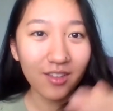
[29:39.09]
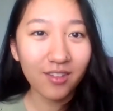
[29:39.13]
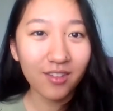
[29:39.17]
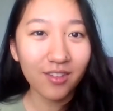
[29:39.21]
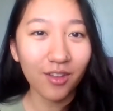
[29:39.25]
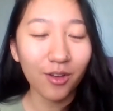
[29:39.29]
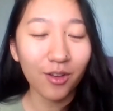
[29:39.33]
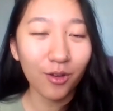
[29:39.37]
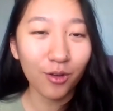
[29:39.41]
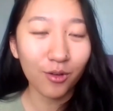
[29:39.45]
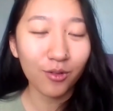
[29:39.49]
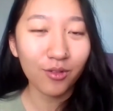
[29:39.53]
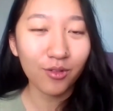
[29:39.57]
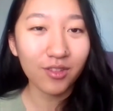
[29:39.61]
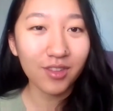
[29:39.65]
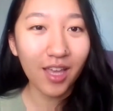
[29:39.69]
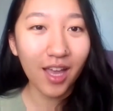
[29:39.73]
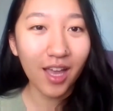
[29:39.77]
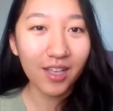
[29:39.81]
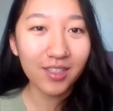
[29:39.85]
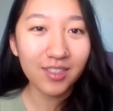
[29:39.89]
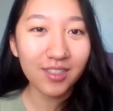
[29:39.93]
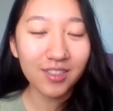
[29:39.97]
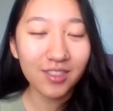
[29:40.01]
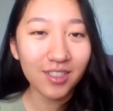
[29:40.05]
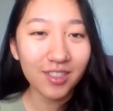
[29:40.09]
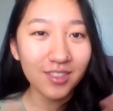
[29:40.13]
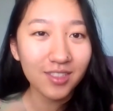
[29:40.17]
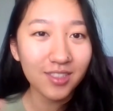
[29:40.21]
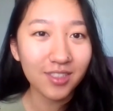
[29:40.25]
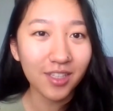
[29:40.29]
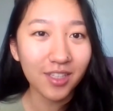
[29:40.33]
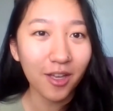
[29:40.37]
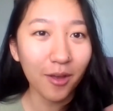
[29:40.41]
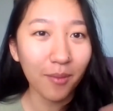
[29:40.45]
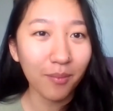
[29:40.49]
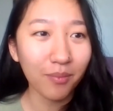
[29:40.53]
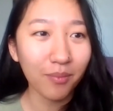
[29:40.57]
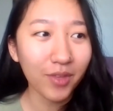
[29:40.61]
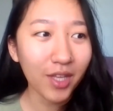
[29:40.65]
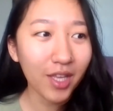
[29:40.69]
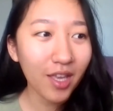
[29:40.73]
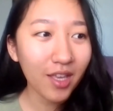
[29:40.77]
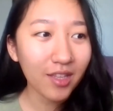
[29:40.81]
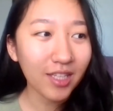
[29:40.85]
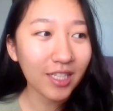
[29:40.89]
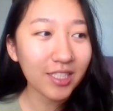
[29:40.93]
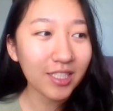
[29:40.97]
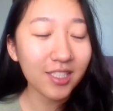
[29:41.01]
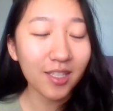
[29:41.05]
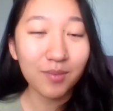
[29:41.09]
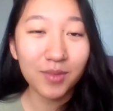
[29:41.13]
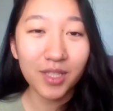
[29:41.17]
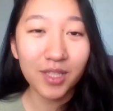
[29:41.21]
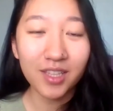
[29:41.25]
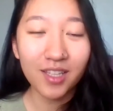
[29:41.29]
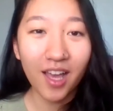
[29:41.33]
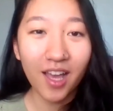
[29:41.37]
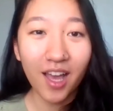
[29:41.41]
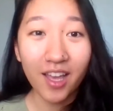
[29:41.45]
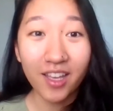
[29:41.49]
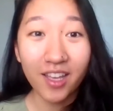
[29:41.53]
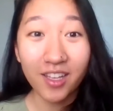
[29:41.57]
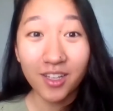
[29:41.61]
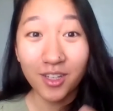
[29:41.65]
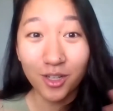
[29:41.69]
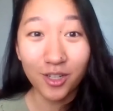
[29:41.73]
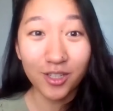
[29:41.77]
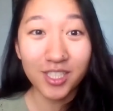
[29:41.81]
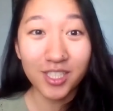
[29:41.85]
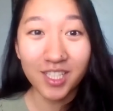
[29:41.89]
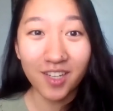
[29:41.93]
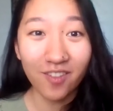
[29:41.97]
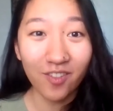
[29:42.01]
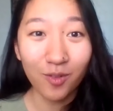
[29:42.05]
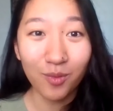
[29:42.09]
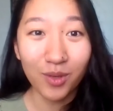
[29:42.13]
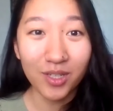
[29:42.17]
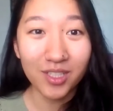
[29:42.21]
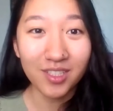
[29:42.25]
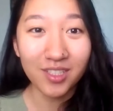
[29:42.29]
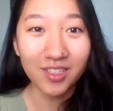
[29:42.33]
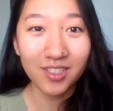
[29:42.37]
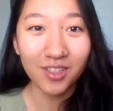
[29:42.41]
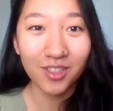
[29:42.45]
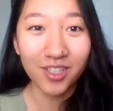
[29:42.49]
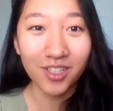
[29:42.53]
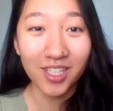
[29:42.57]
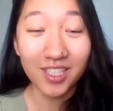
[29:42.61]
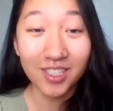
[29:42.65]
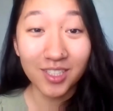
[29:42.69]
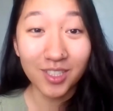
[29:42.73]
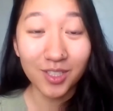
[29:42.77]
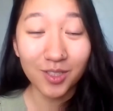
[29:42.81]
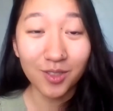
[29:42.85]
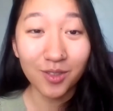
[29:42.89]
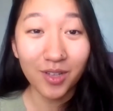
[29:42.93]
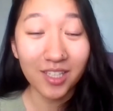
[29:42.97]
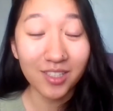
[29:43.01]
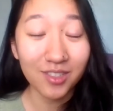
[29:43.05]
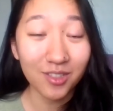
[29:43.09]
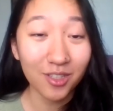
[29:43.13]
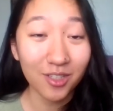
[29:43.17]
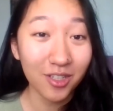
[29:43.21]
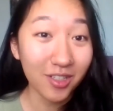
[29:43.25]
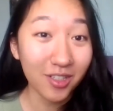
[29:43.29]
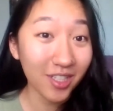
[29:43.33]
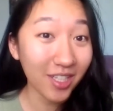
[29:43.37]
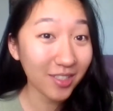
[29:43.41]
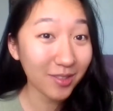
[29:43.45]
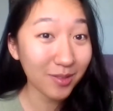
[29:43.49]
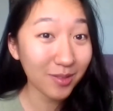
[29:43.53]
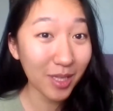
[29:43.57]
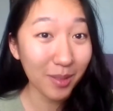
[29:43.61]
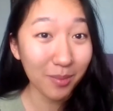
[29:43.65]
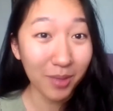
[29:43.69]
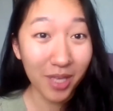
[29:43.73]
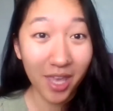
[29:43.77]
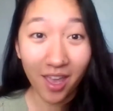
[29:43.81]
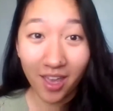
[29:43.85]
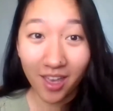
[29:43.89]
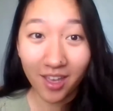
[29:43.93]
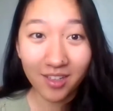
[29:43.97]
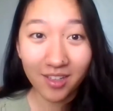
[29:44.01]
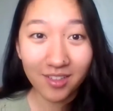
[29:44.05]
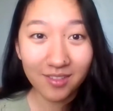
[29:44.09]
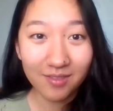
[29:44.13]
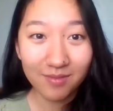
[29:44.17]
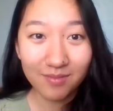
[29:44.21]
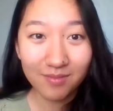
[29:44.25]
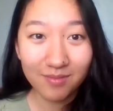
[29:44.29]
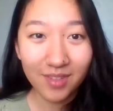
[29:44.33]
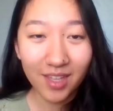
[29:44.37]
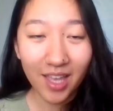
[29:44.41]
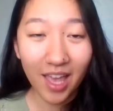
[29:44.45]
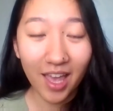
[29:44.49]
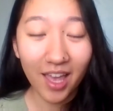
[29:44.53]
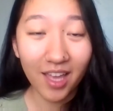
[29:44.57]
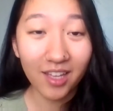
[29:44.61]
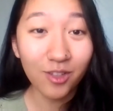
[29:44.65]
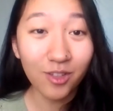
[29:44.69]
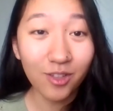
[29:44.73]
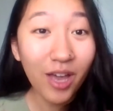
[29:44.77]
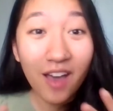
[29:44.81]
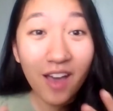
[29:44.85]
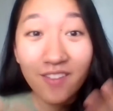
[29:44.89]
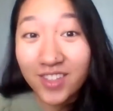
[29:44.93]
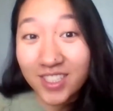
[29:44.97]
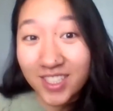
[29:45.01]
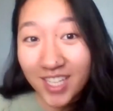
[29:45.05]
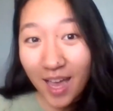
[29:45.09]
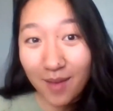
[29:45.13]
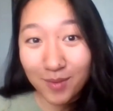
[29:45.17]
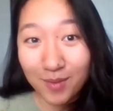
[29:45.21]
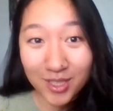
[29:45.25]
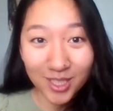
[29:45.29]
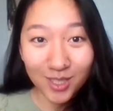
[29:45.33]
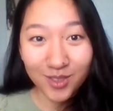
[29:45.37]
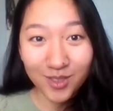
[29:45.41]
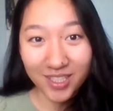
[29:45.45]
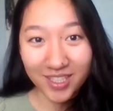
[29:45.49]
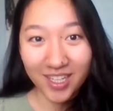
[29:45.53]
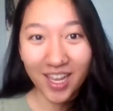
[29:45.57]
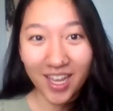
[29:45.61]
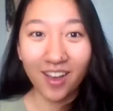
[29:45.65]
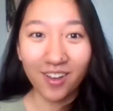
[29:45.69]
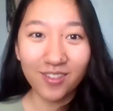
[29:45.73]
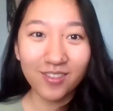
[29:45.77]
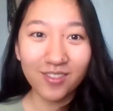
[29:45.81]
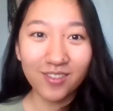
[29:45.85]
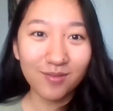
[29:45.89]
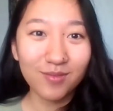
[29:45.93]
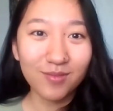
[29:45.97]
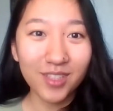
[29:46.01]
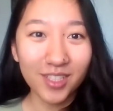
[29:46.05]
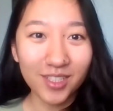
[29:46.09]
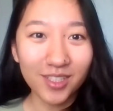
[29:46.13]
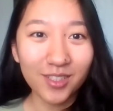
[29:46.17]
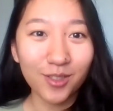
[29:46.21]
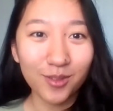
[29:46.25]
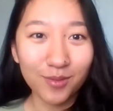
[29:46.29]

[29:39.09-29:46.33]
So that's just, that's something that I encourage everyone to look into as early as they can. And you have the time to do it now. You